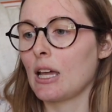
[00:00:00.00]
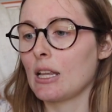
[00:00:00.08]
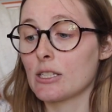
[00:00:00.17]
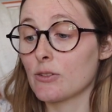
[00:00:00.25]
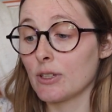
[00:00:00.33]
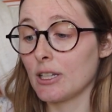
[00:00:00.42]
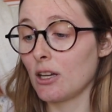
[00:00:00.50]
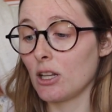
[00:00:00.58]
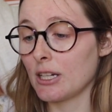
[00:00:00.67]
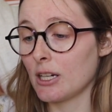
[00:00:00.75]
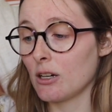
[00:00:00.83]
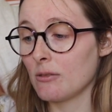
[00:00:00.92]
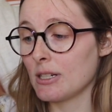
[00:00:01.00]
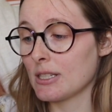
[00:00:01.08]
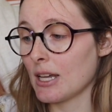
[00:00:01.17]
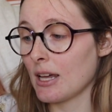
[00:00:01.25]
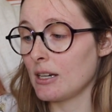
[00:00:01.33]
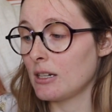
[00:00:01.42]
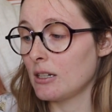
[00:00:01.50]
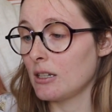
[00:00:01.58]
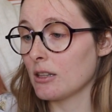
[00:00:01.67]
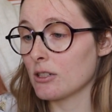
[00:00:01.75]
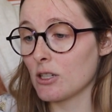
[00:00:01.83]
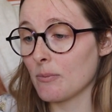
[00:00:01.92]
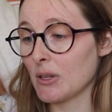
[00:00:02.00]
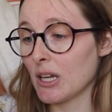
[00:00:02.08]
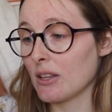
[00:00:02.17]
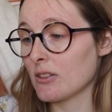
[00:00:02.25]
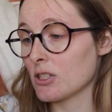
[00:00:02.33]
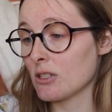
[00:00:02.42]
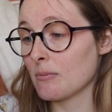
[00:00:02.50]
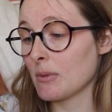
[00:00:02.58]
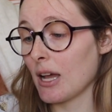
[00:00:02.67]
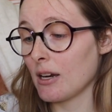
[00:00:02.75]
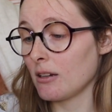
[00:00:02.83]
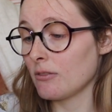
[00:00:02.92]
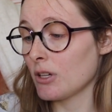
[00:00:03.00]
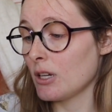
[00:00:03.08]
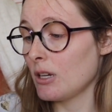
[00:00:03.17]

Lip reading: that's really all I know, is that there's something, and there's some kind of